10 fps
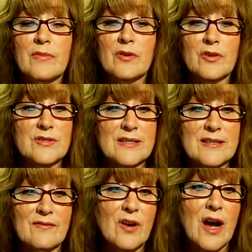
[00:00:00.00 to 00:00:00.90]
They're using
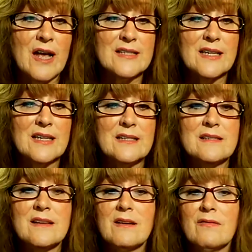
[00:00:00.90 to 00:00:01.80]
them for
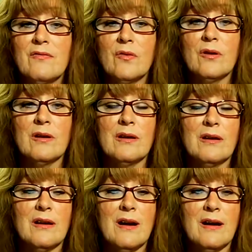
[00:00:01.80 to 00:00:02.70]
OSCEs,
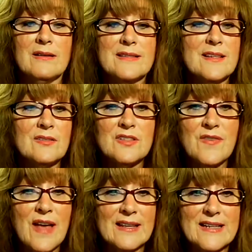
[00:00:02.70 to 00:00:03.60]
for skills
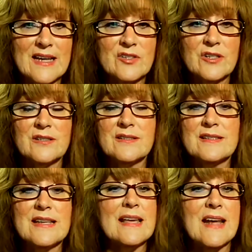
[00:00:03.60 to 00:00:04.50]

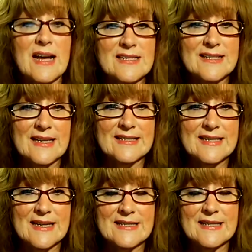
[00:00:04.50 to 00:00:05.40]
validations, and high-stakes
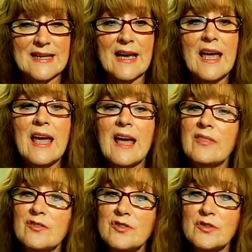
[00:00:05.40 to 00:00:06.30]
testing.
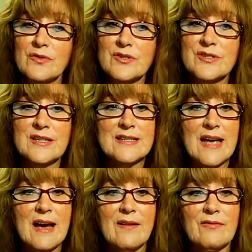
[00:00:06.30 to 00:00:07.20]
And those universities
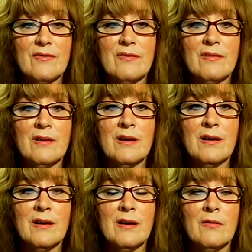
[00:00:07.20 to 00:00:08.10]
have
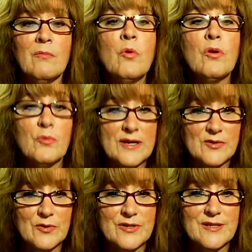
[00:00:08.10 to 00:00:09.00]
more
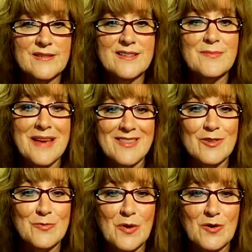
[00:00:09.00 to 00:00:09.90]
resources to make
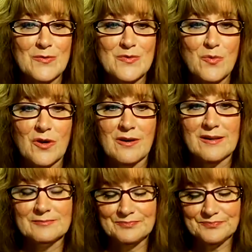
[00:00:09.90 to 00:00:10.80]
those programs work.